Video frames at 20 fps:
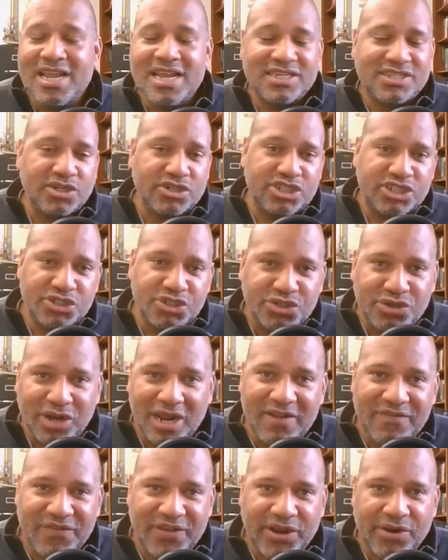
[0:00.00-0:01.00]
So she was
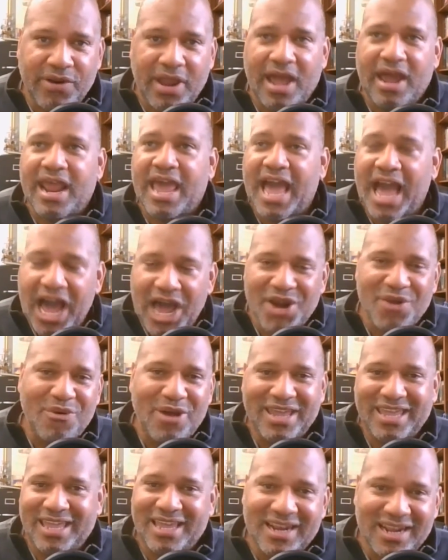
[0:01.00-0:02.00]
trying to figure out, how do
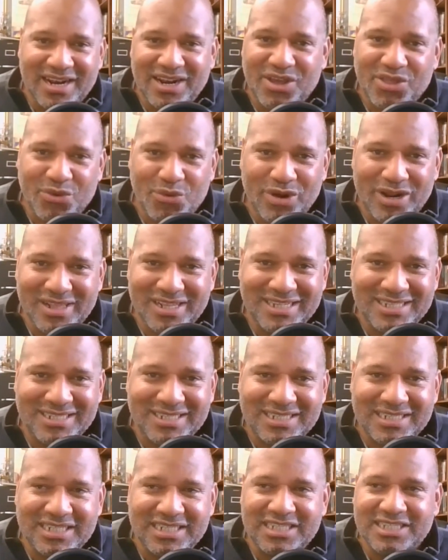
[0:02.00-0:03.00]
I get another one of these
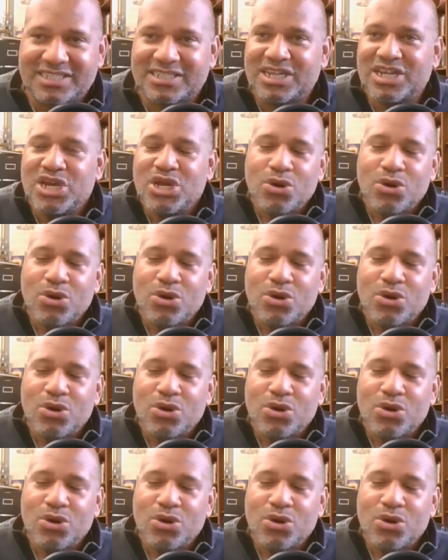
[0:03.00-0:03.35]
CDs?